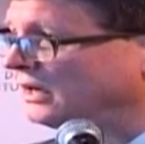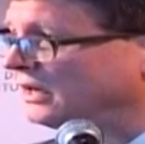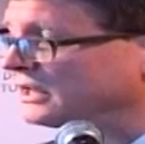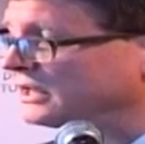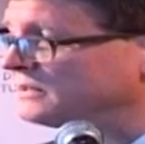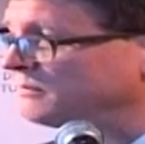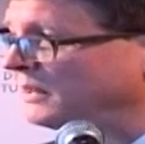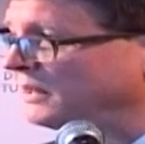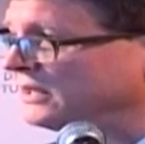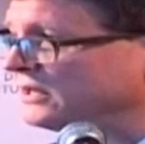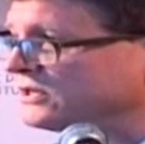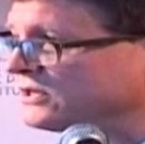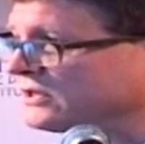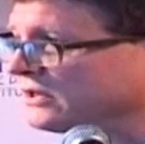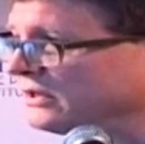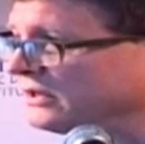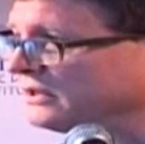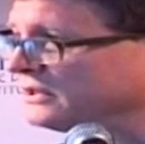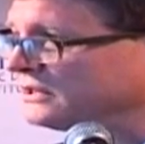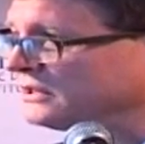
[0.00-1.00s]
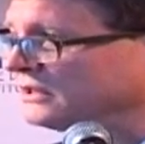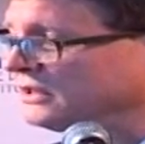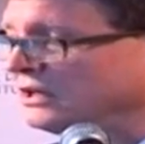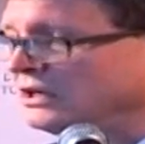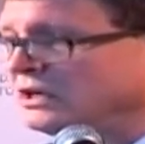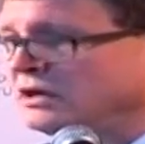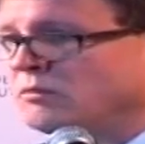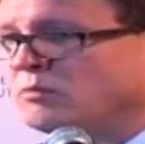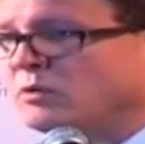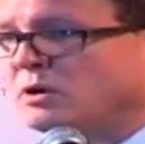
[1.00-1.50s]
expenditures.
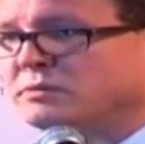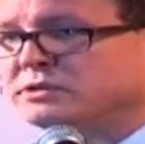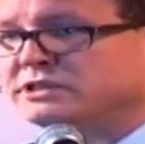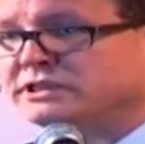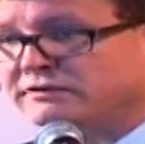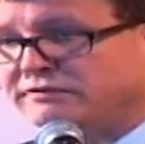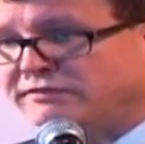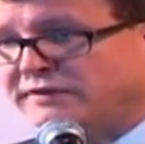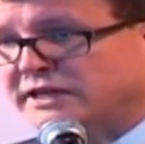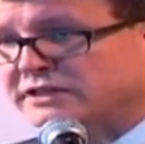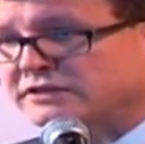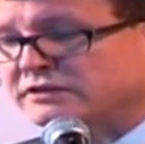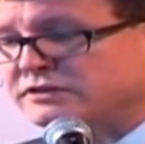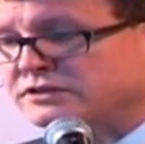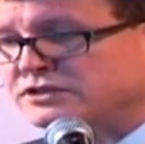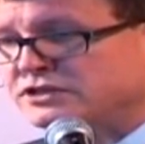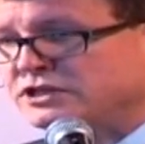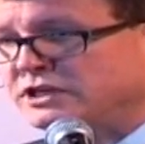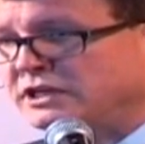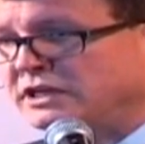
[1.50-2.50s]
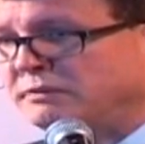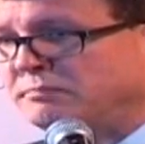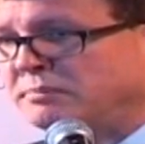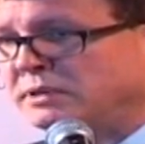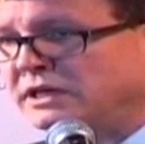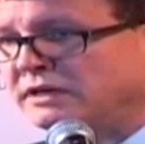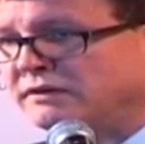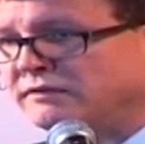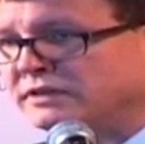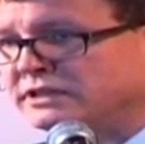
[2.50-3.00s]
What was the effect on
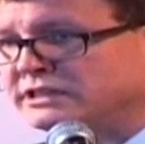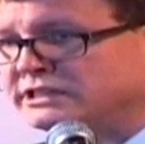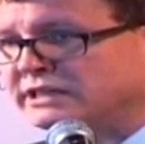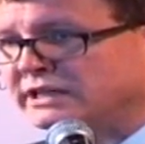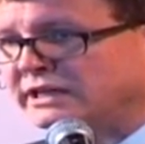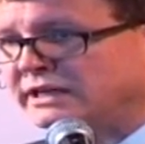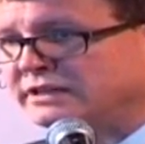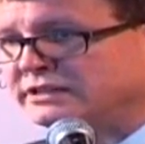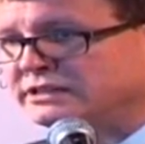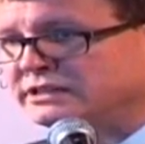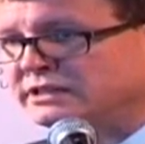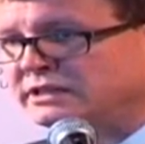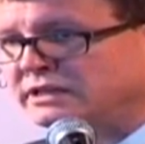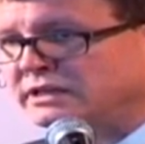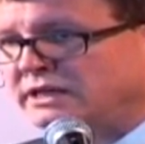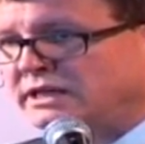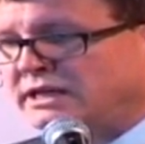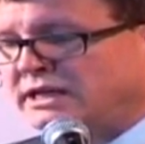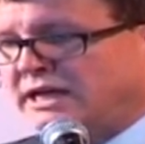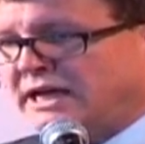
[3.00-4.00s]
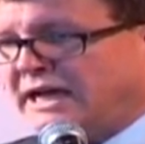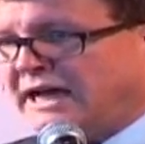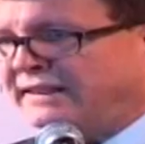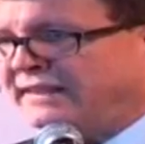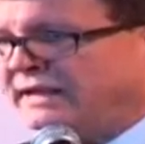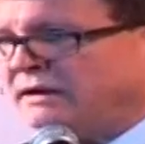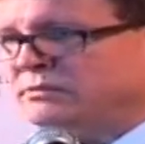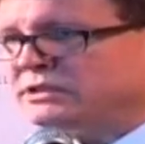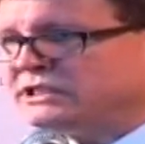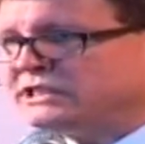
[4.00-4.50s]
GDP of the states? And
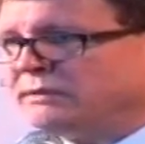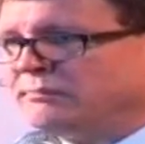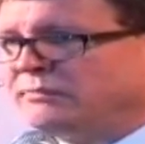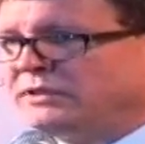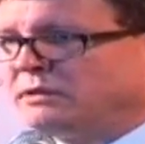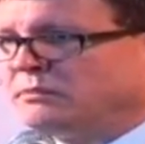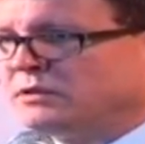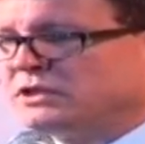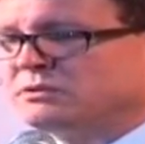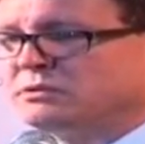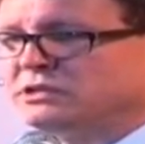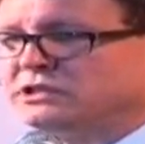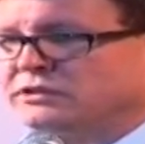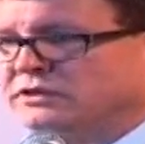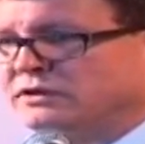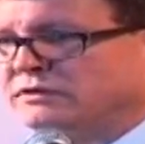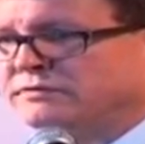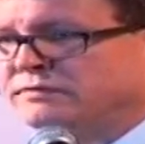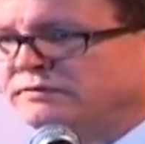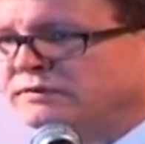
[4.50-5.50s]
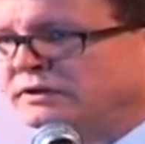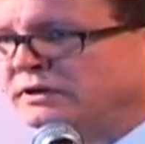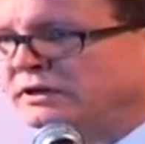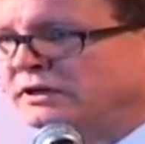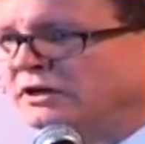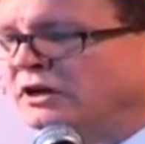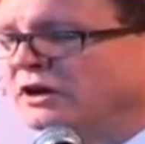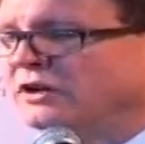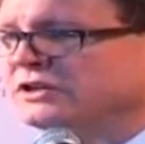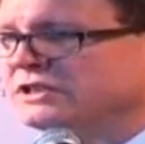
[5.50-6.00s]
that was something which was sort of
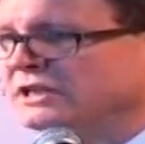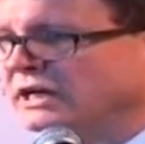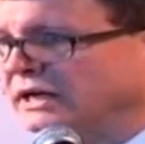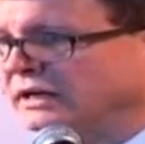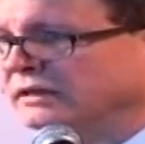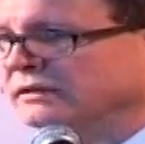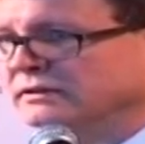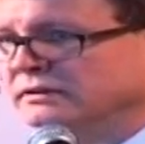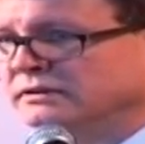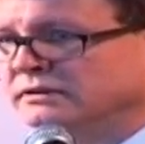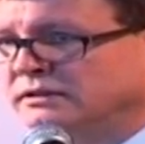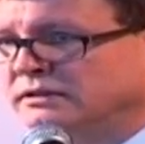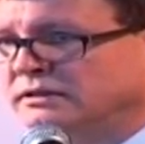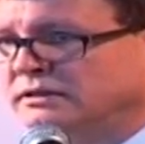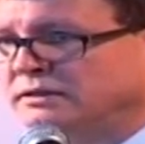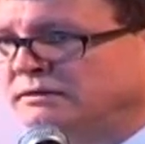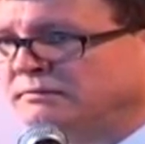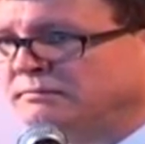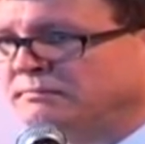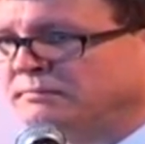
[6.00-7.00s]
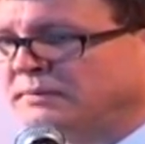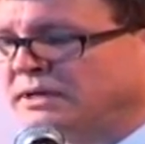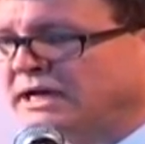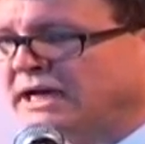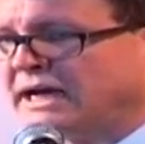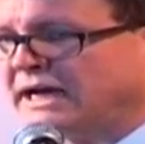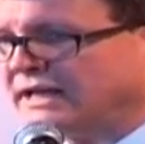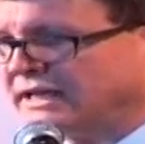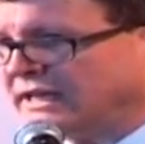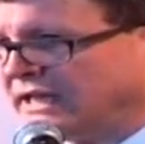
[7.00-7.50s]
not done.
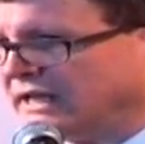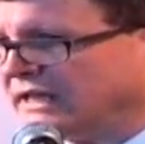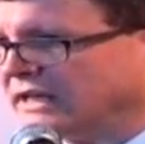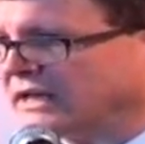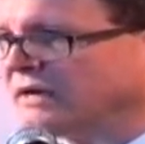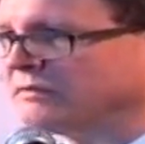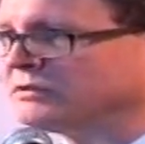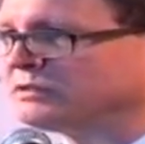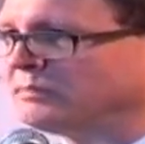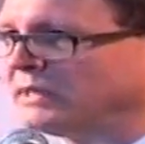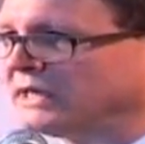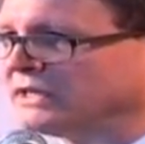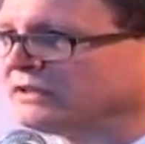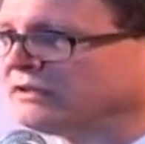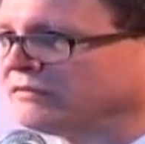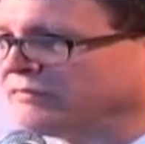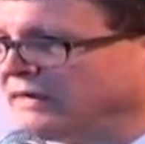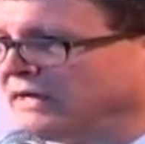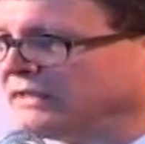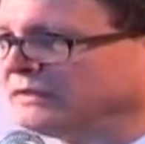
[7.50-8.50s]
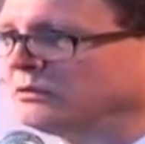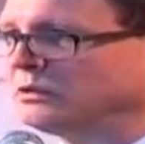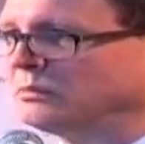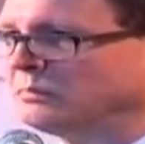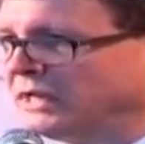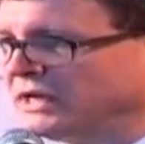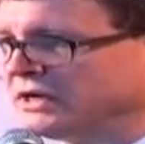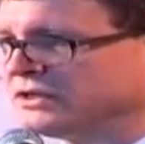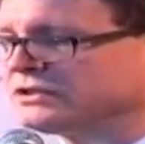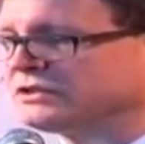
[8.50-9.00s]
And again, it comes back to the fact that we
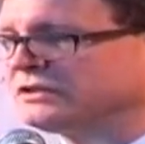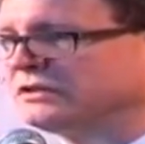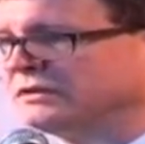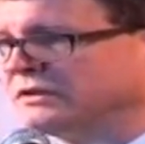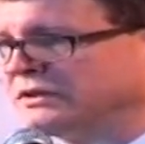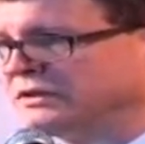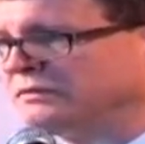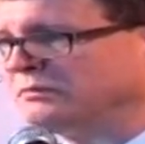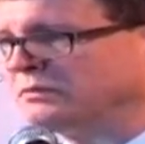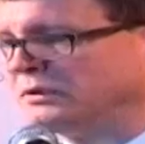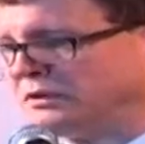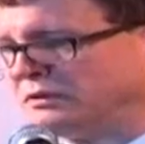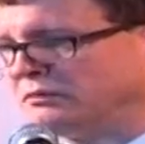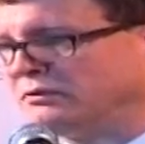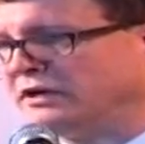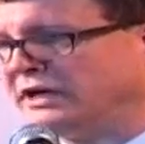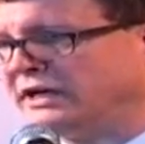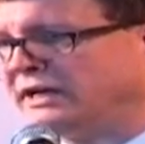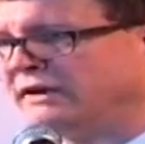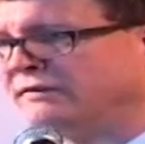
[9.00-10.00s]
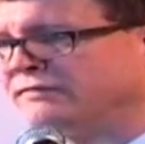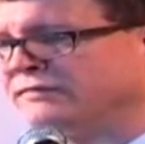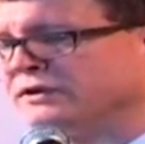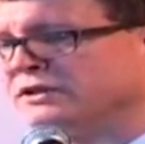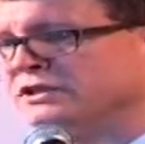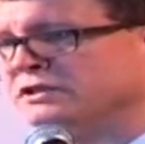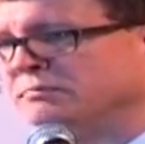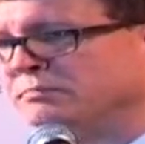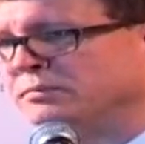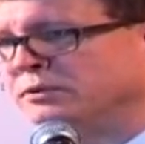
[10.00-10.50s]
managed to, with great
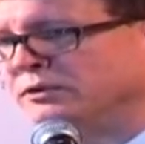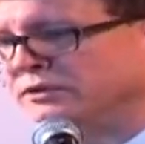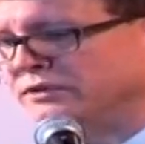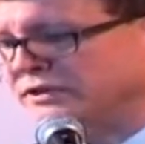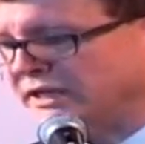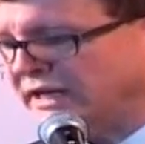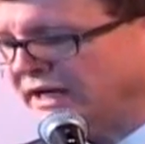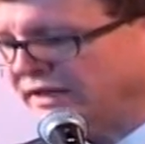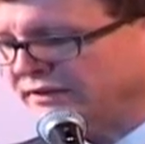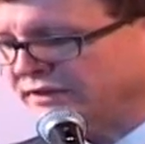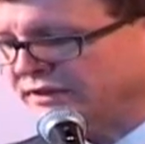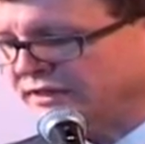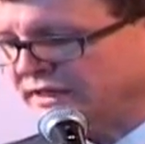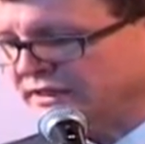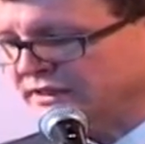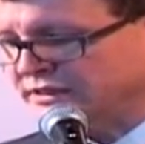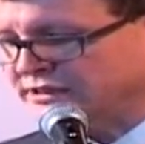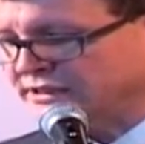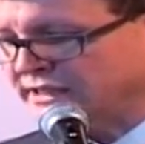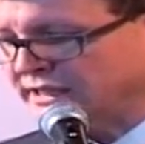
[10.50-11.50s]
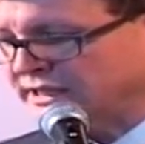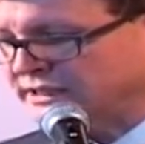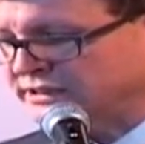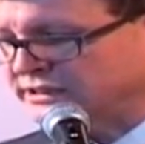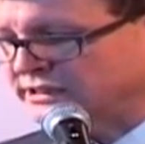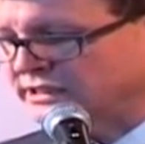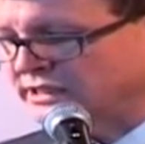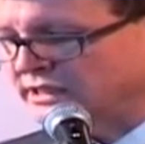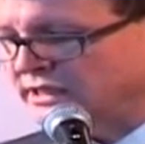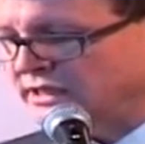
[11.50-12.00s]
effort, to pull together data sets
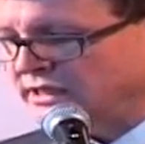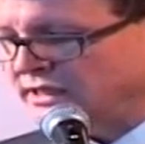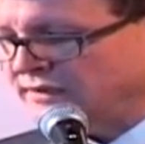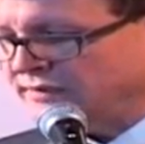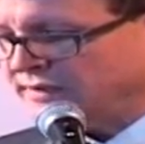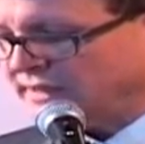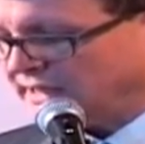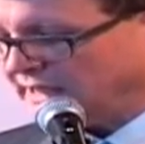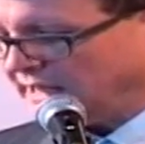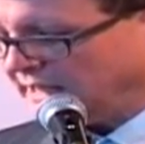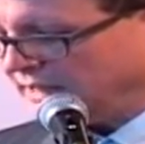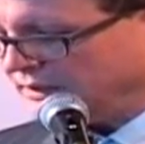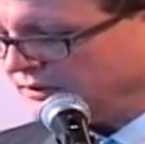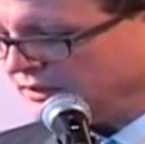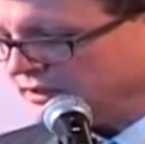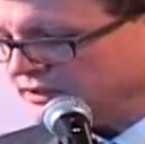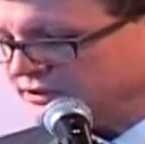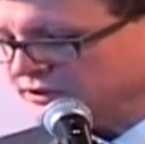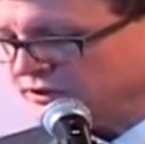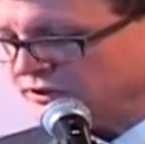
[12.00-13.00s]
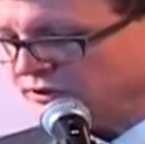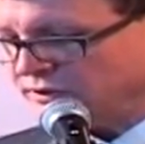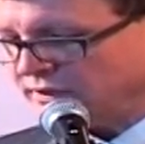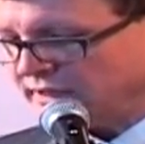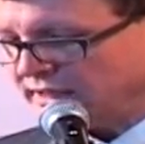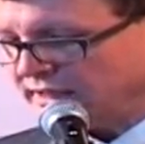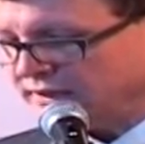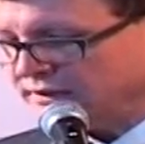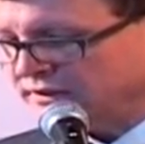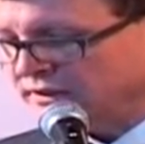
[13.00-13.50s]
that allowed us to do
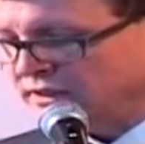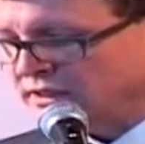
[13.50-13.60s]
that.